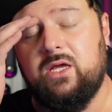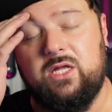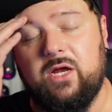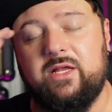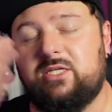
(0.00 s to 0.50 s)
You
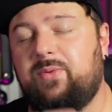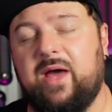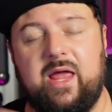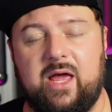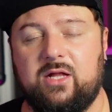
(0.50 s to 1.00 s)
don't need to
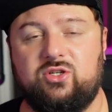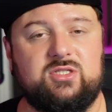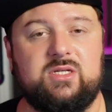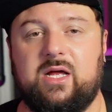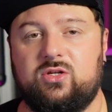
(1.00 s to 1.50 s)
pay hundreds
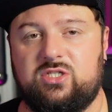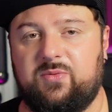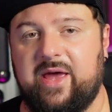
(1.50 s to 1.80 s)
and hundreds of